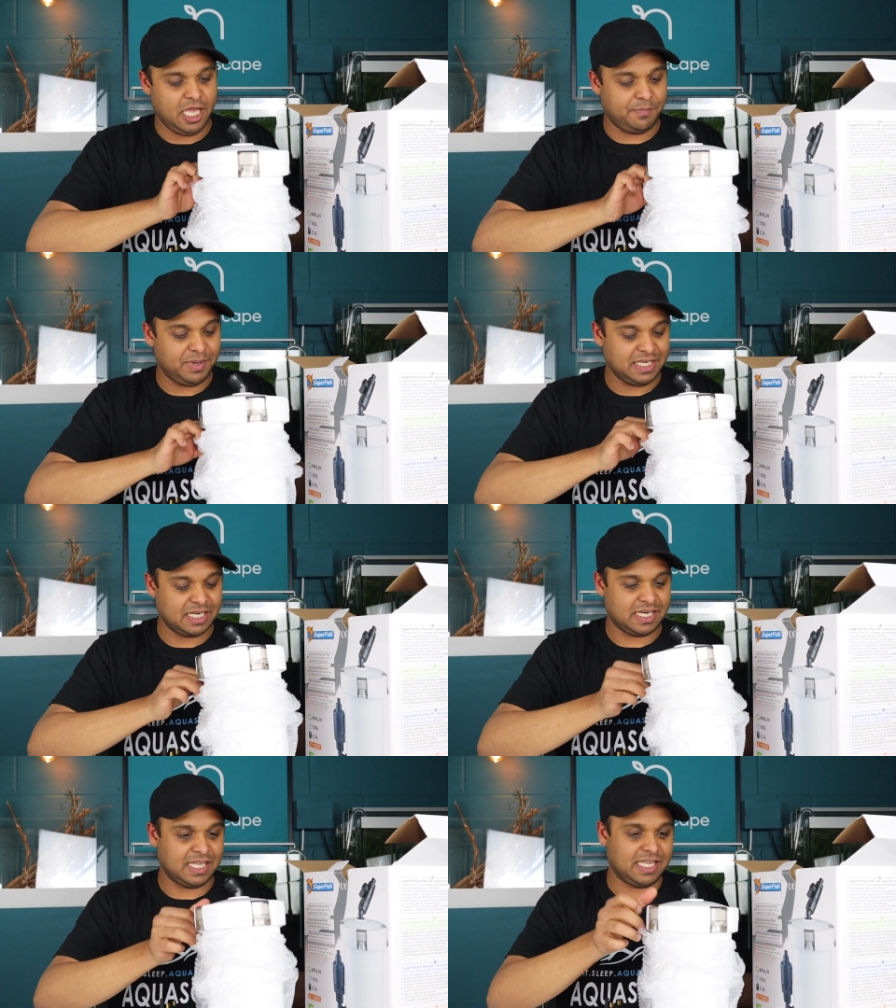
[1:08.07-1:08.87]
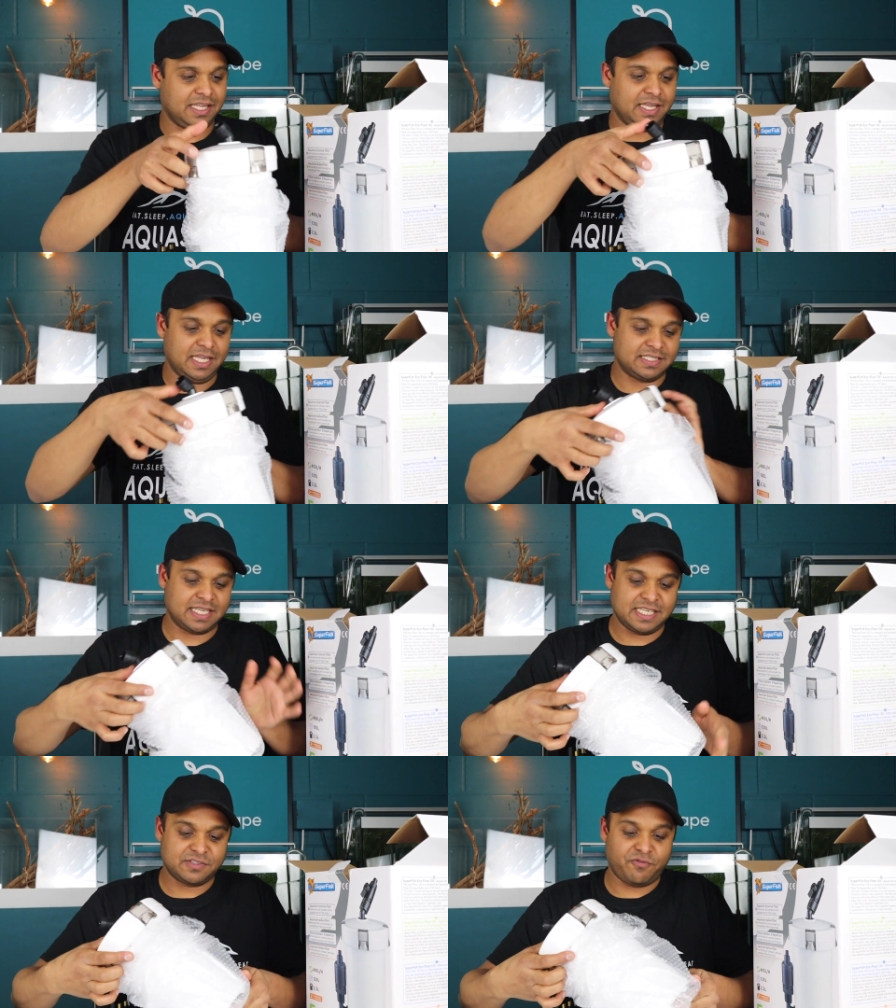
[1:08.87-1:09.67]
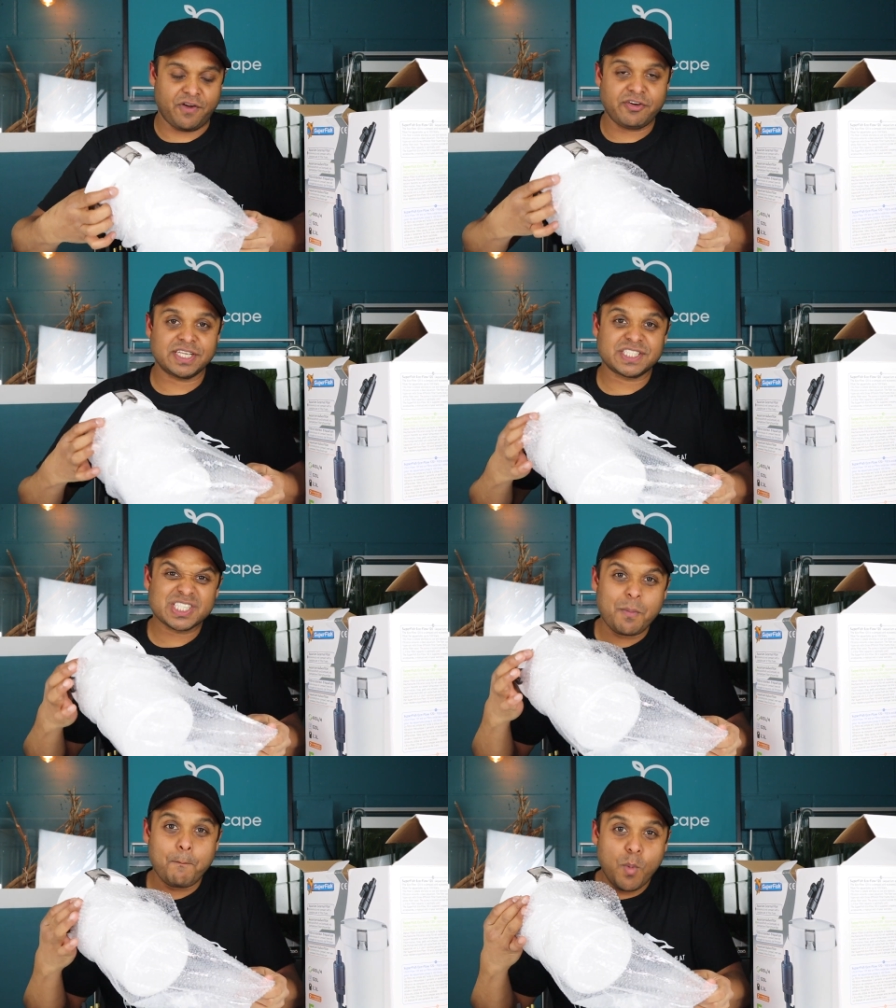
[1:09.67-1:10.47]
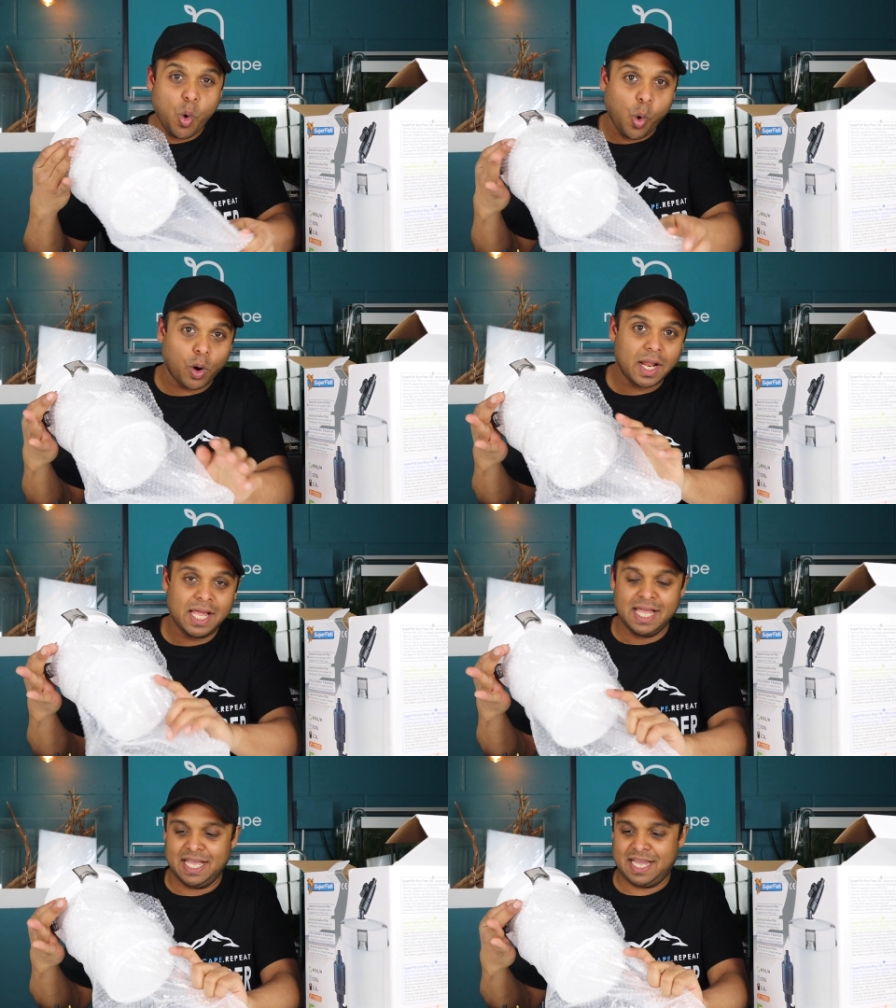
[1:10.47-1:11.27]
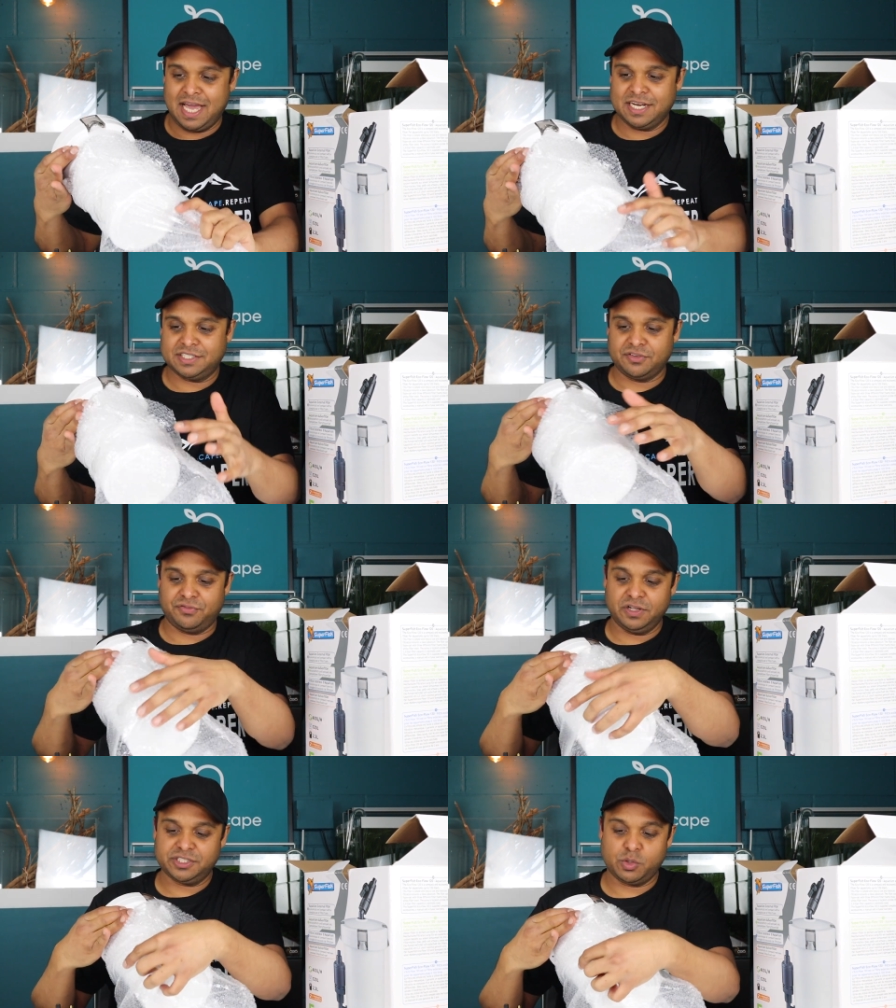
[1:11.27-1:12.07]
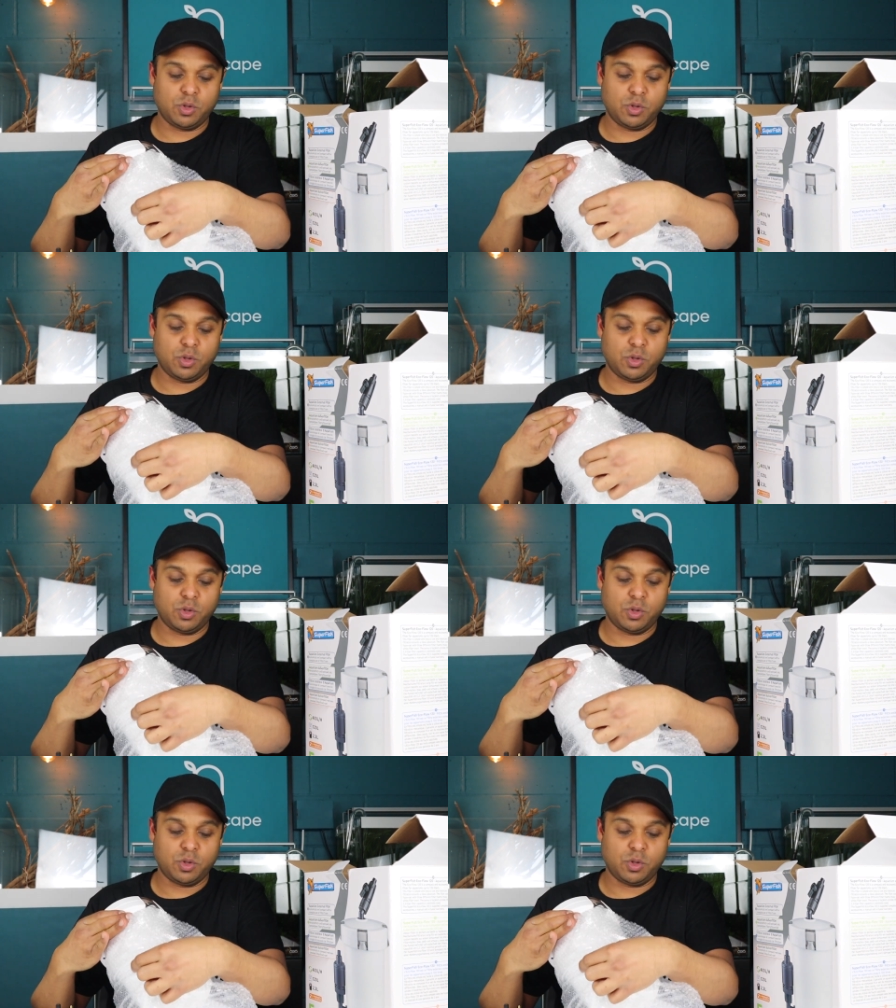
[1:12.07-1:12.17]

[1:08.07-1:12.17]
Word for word: Immediately, it's a very small canister filter.